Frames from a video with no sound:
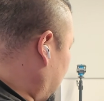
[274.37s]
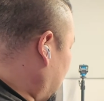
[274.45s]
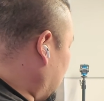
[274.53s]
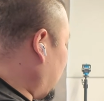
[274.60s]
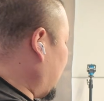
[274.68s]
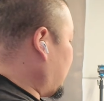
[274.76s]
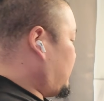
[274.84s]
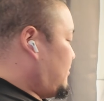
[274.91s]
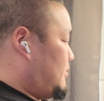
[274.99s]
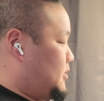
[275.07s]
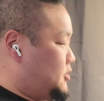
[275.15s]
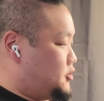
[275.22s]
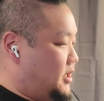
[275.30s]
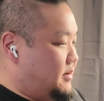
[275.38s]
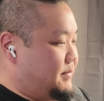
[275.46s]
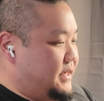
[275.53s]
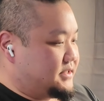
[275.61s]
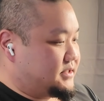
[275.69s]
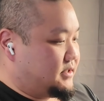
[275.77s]
go ahead and try to
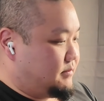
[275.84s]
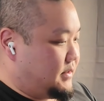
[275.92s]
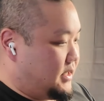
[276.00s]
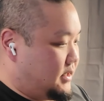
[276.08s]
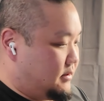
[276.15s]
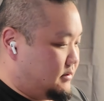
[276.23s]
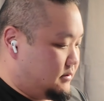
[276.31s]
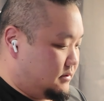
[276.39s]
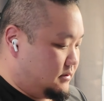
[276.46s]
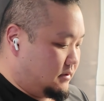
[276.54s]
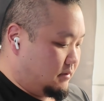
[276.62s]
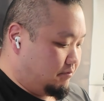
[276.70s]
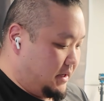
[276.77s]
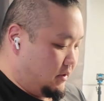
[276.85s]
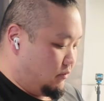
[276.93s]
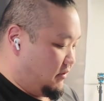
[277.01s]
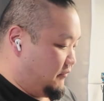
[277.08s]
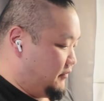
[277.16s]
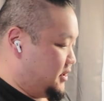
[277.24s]
make some
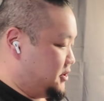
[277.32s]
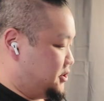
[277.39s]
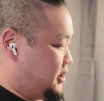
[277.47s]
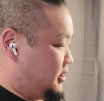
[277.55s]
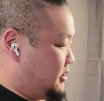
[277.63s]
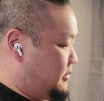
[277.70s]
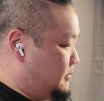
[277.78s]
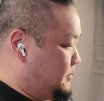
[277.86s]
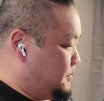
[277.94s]
B-roll footage here.